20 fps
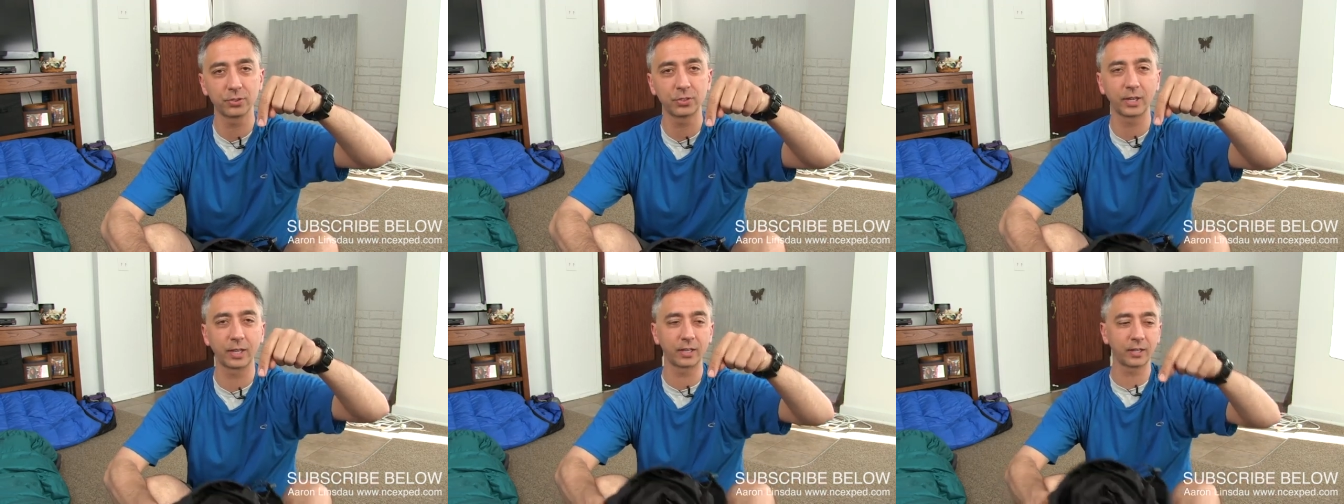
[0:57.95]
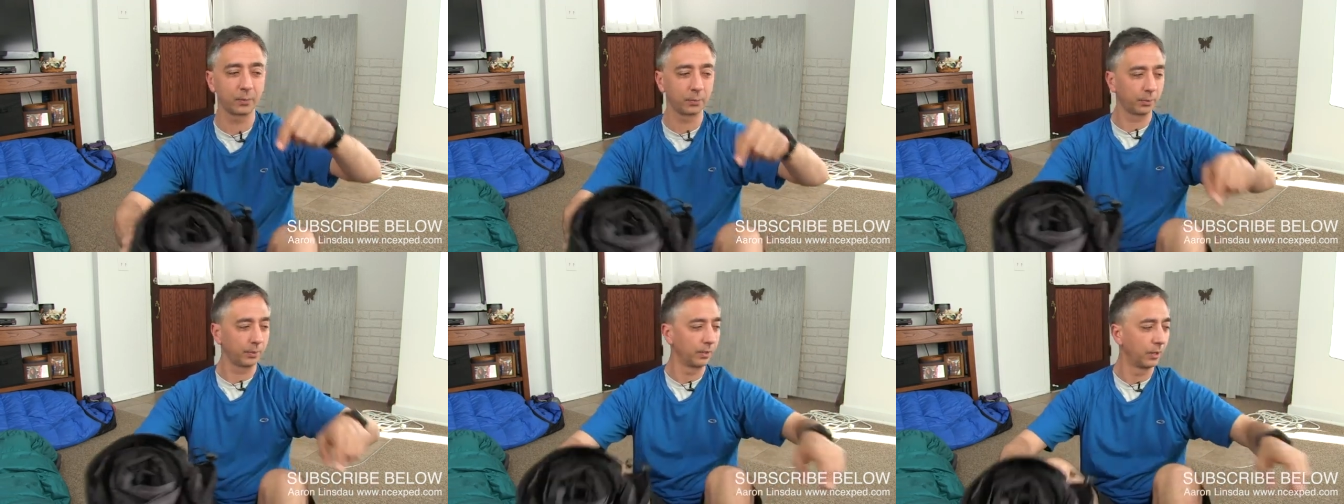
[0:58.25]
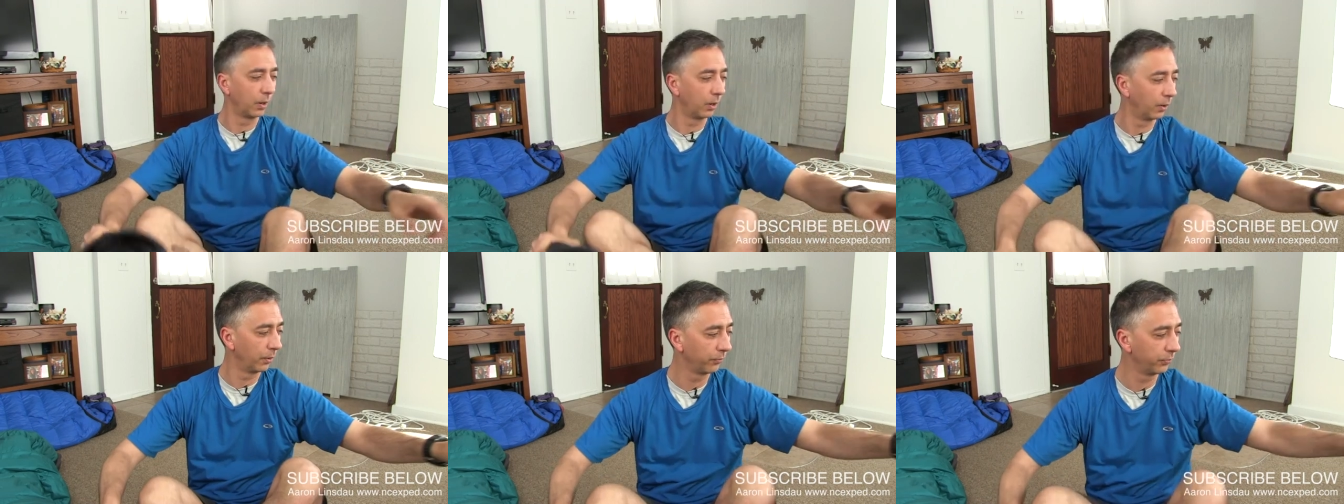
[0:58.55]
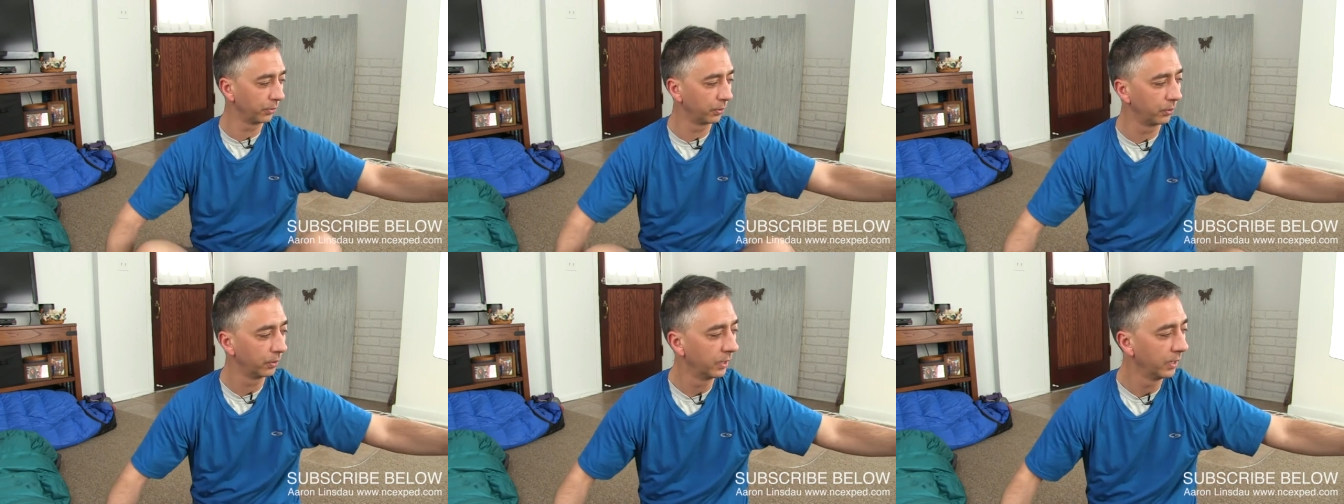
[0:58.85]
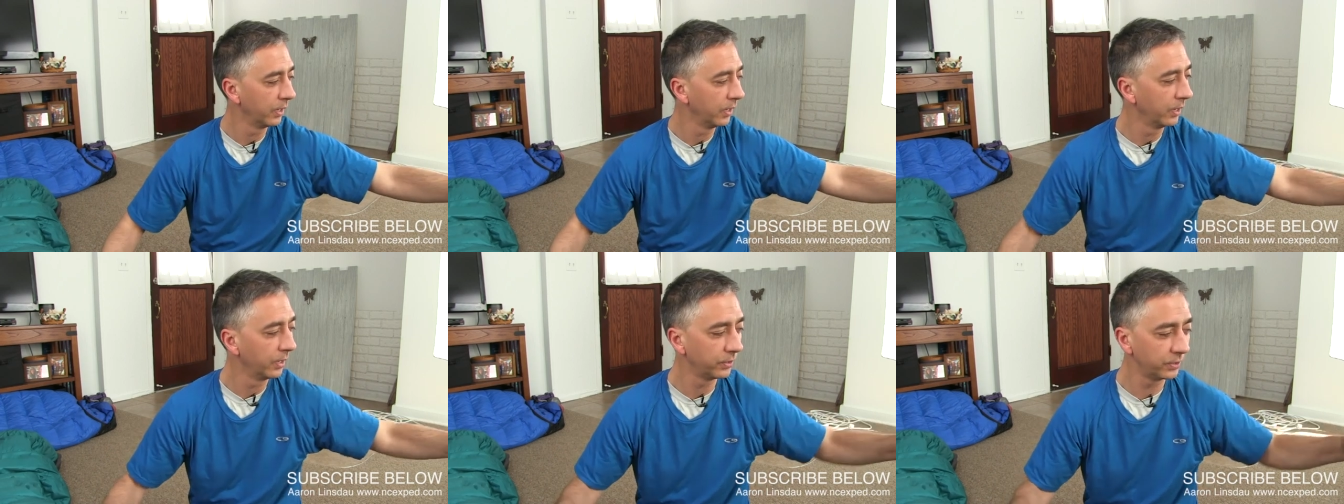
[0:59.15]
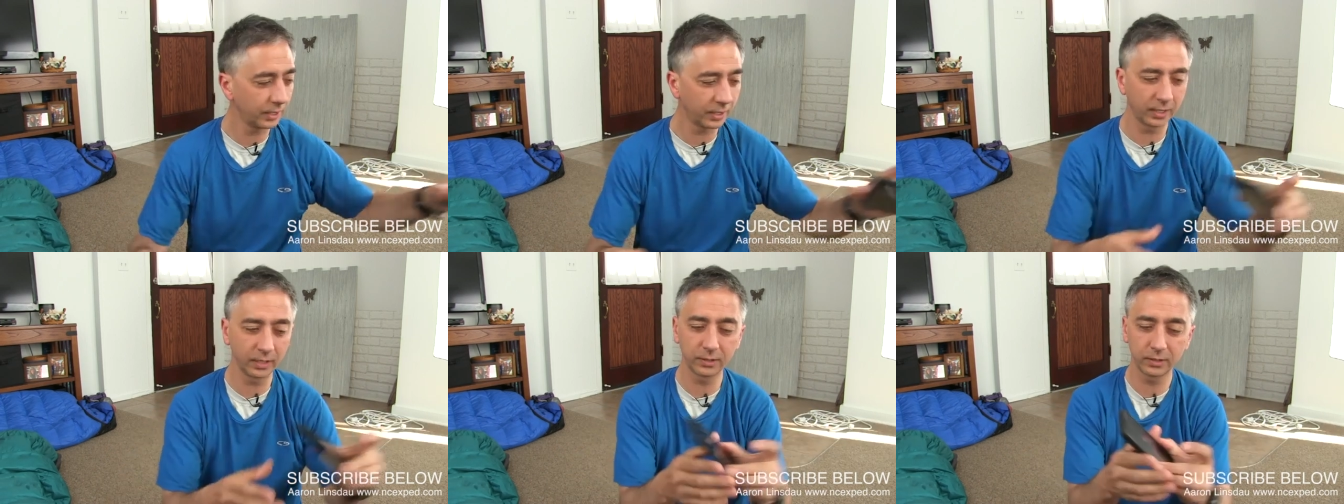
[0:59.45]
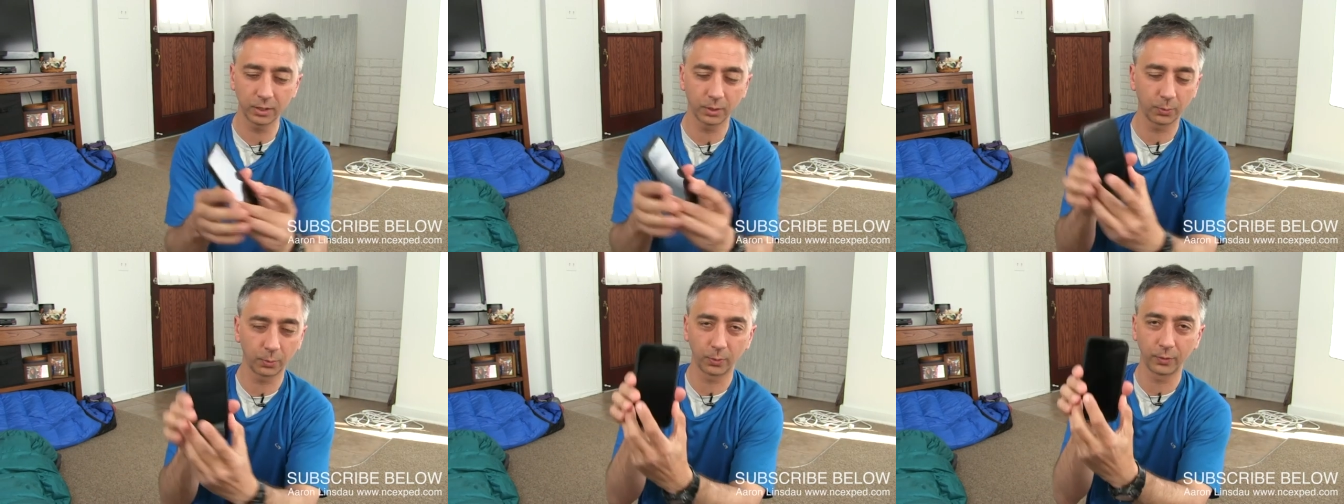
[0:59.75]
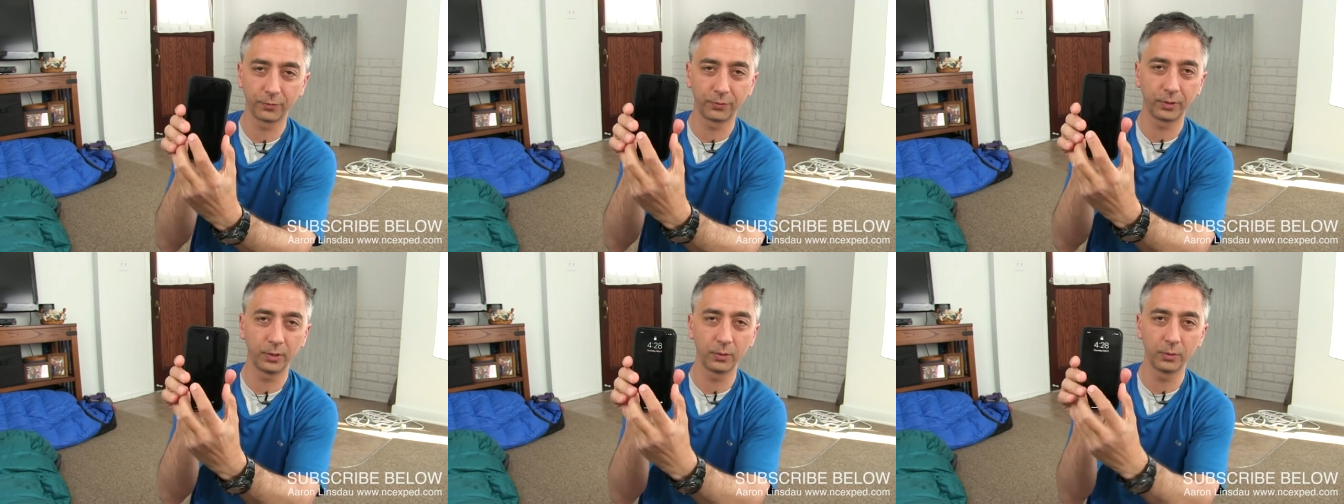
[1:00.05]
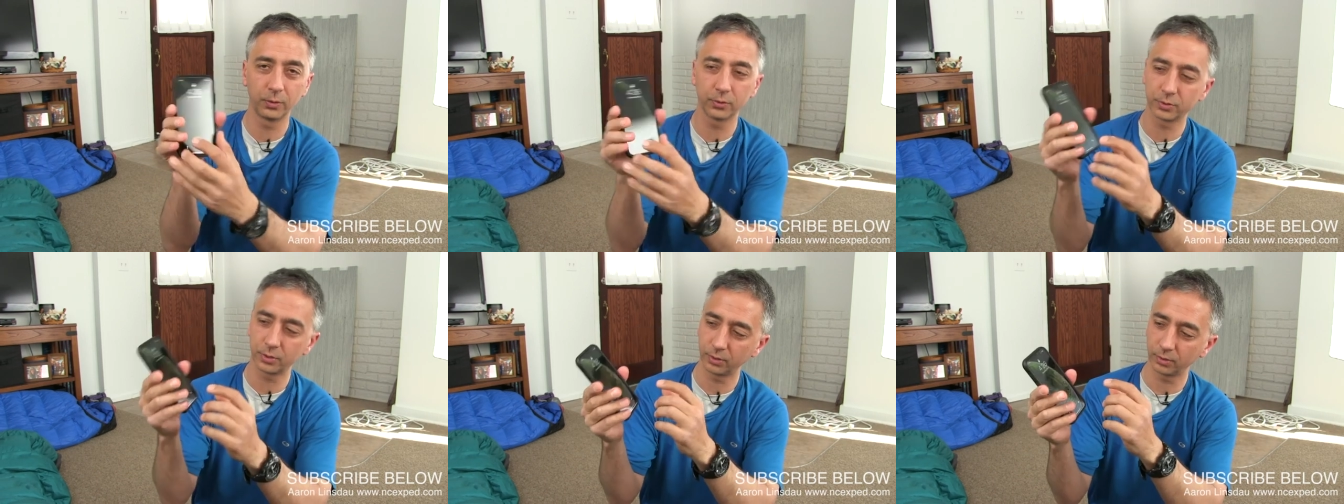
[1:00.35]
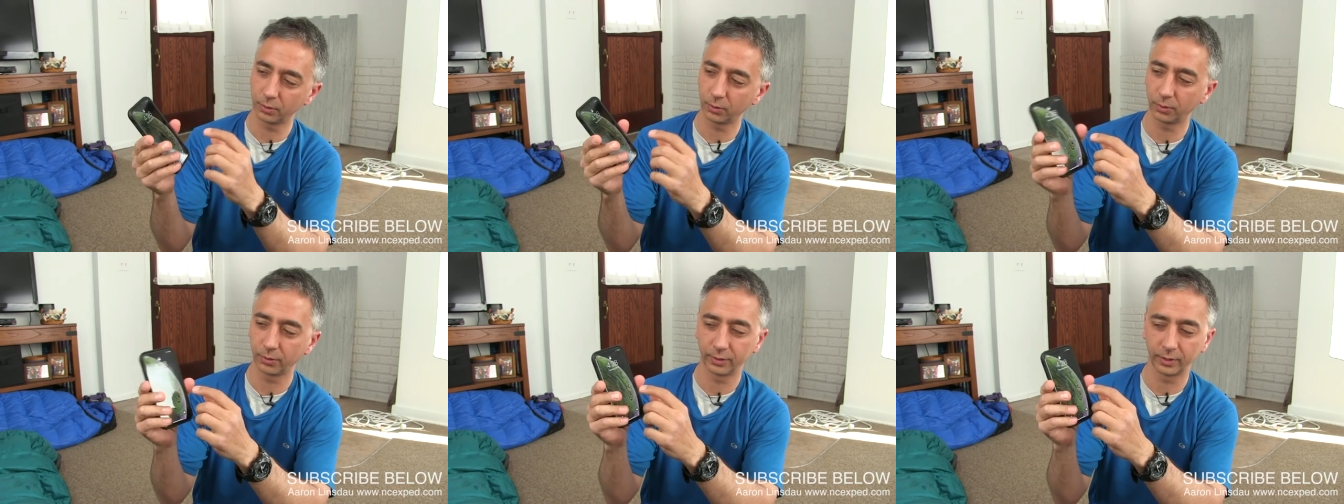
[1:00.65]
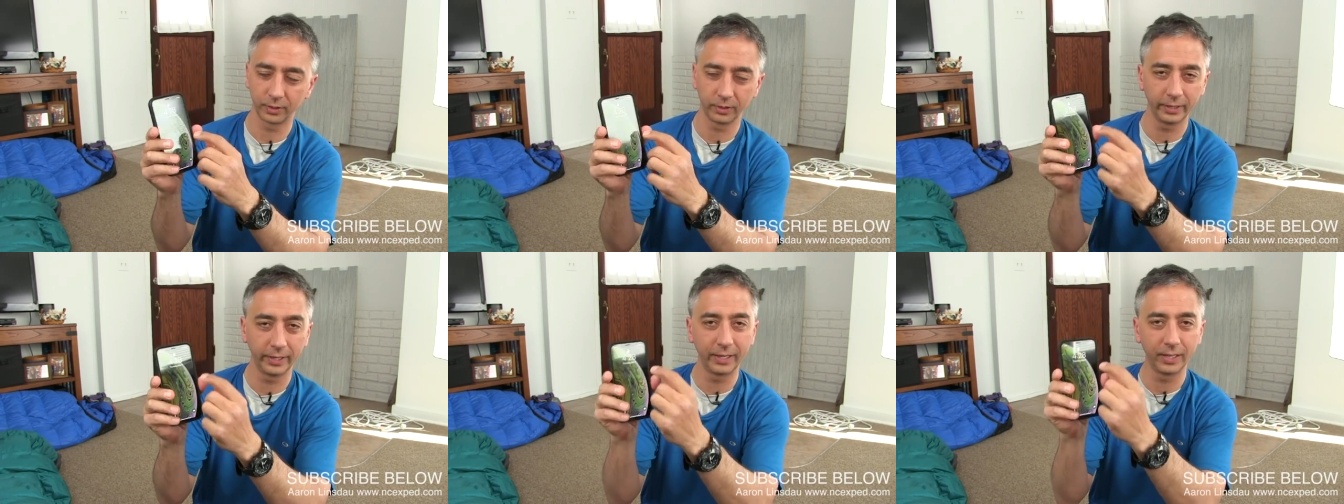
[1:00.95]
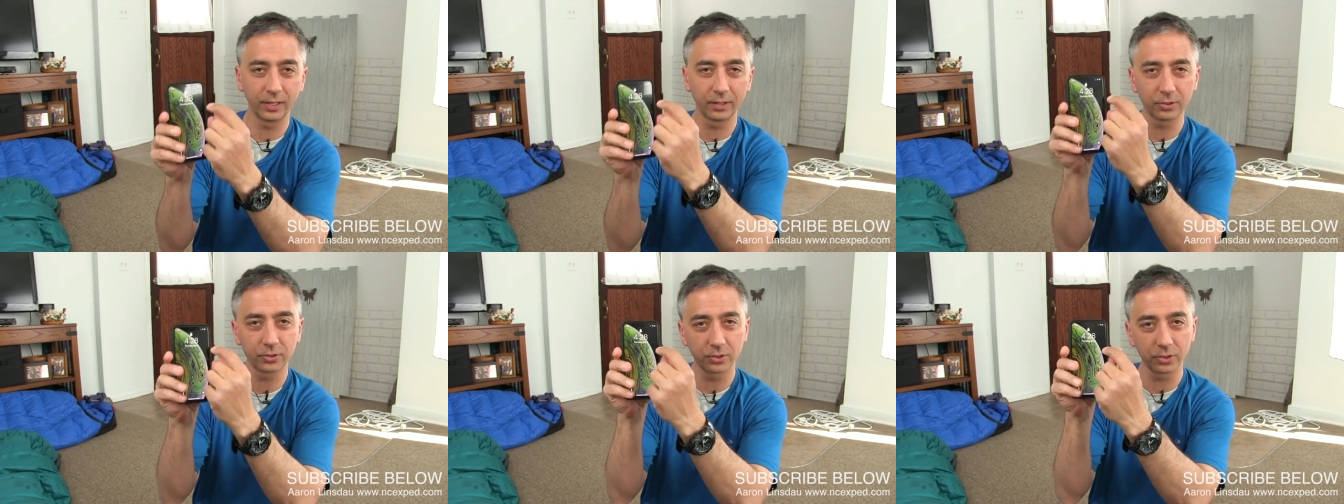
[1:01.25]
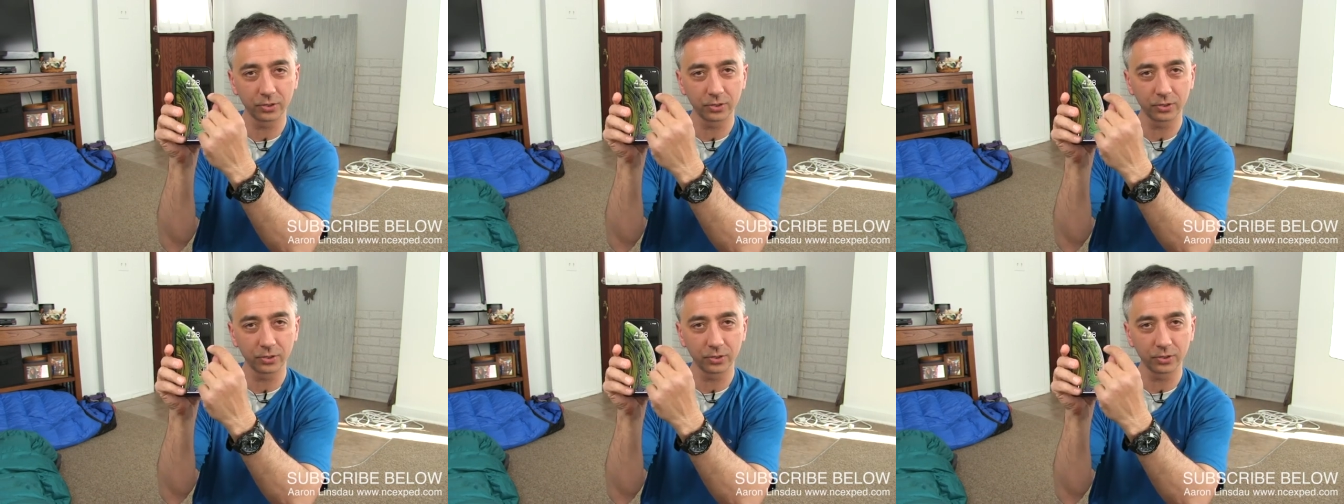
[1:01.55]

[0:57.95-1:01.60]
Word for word: Check it below if you to get to the reviews and or the links.